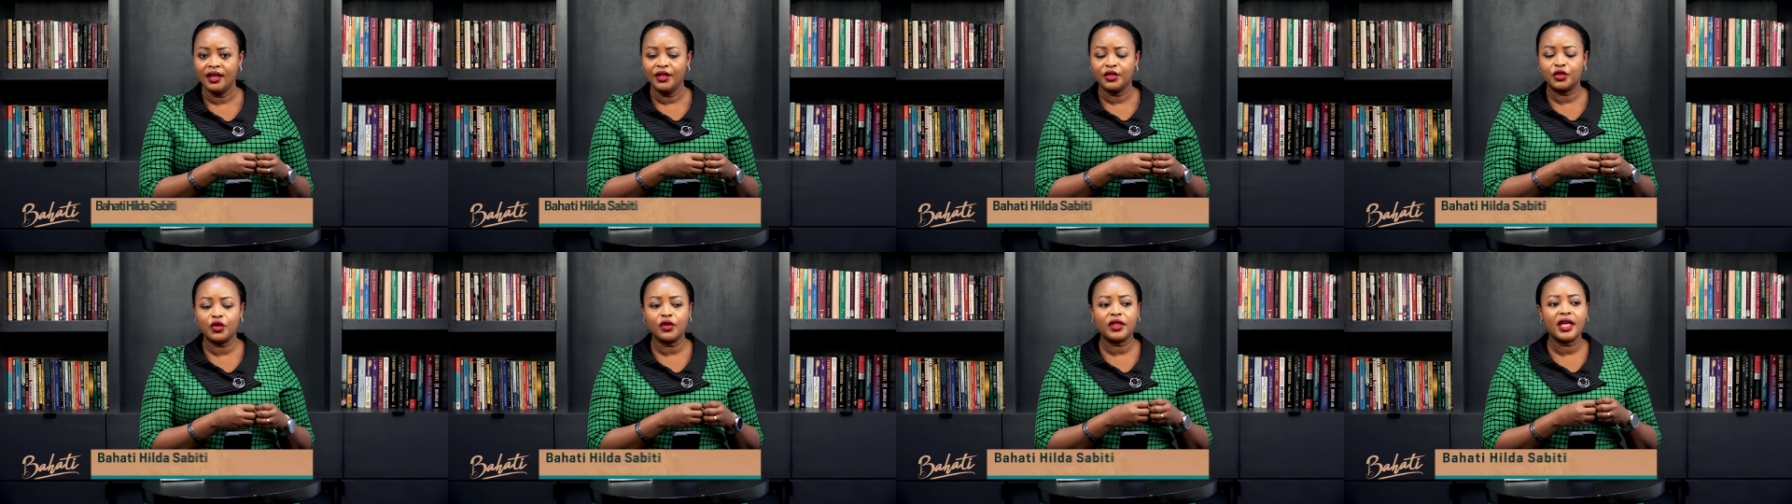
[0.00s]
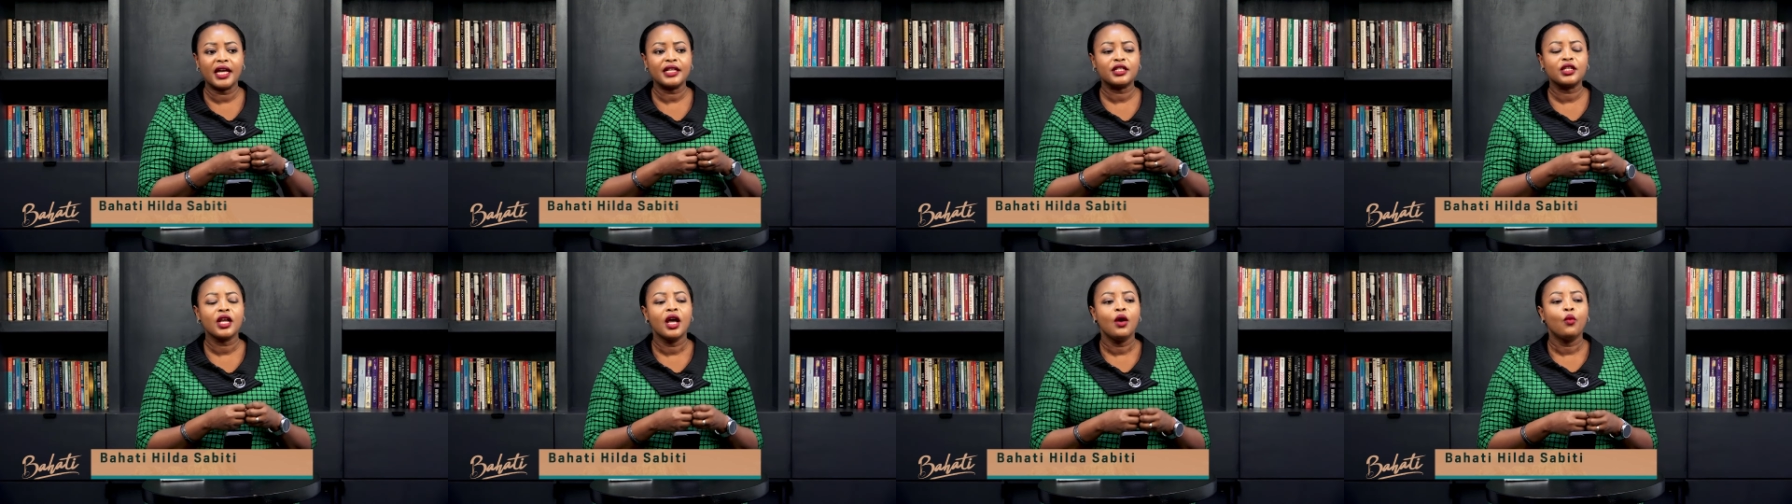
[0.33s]
So
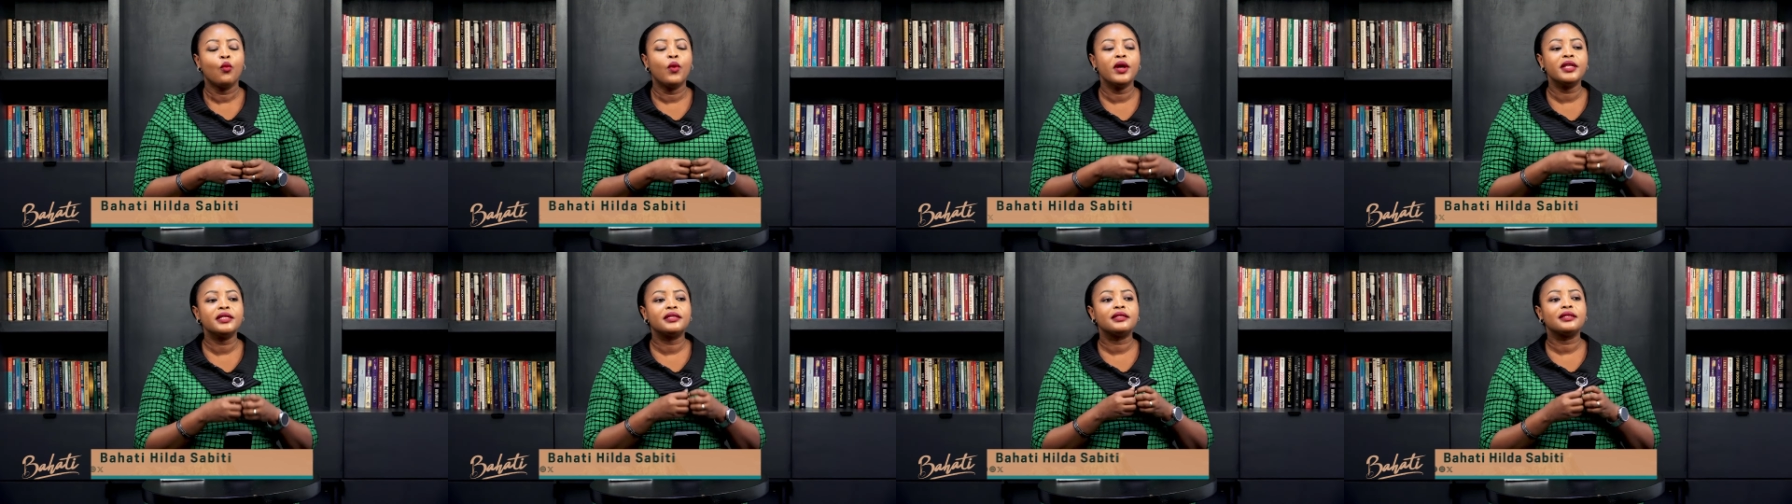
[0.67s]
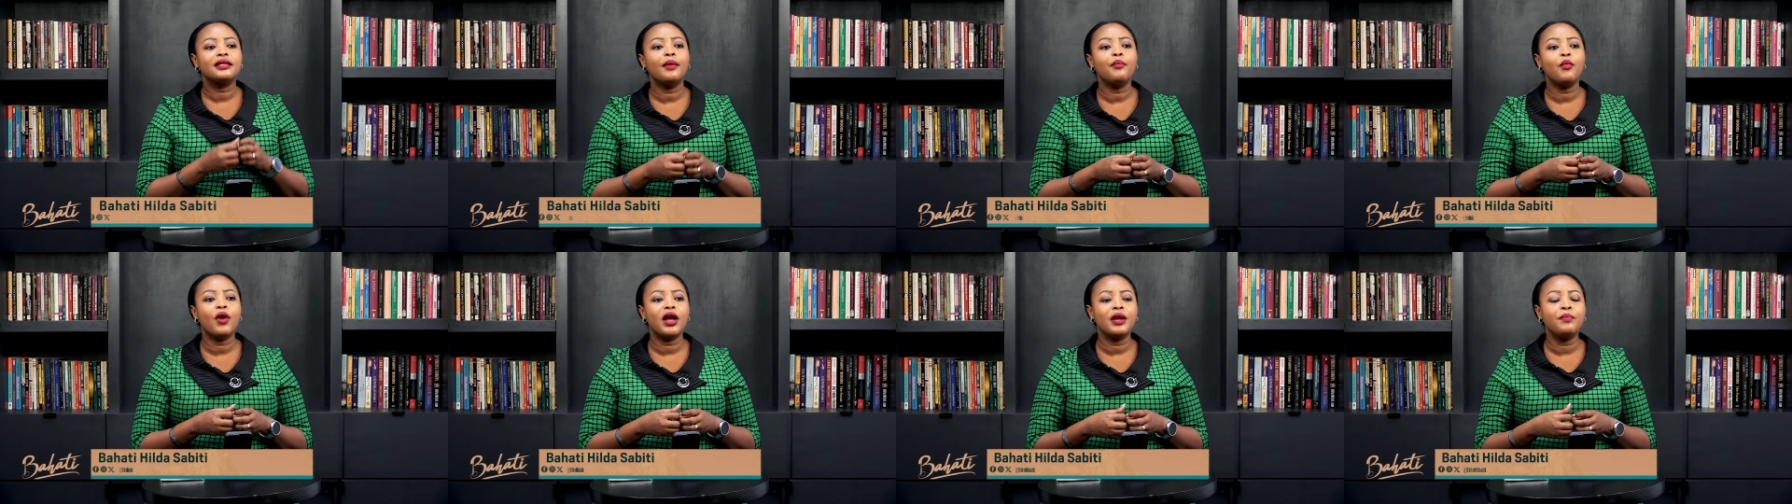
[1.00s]
that when
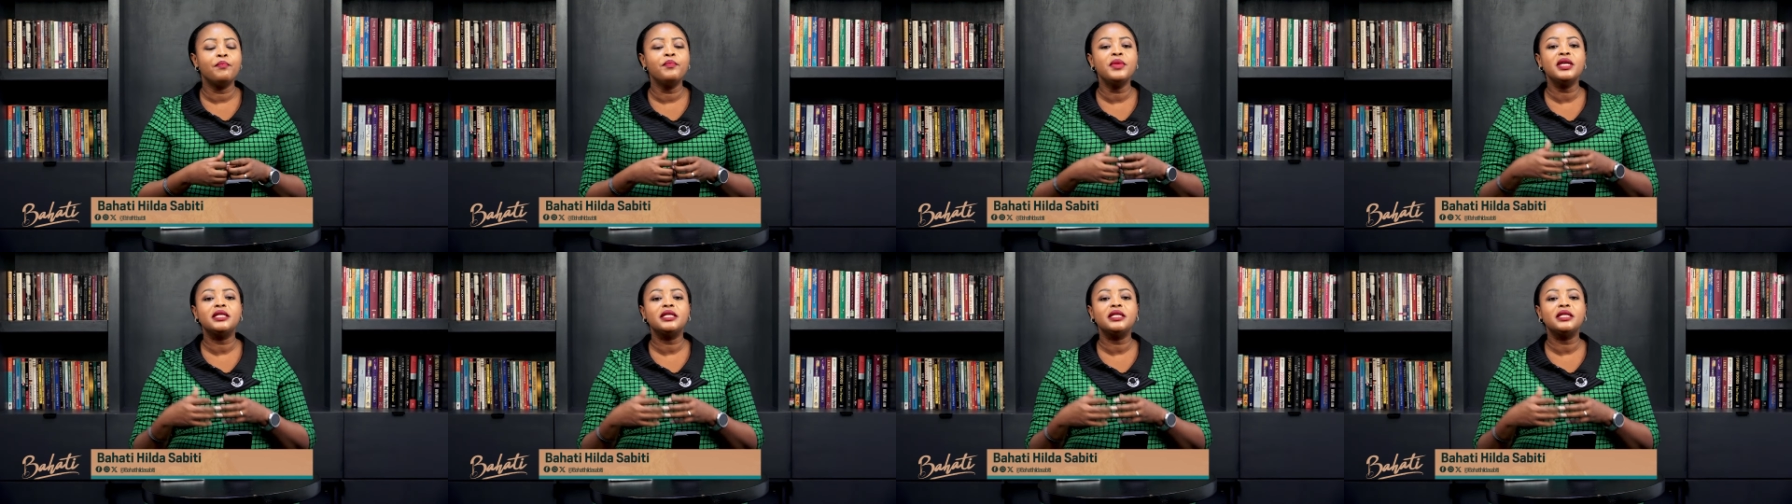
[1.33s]
someone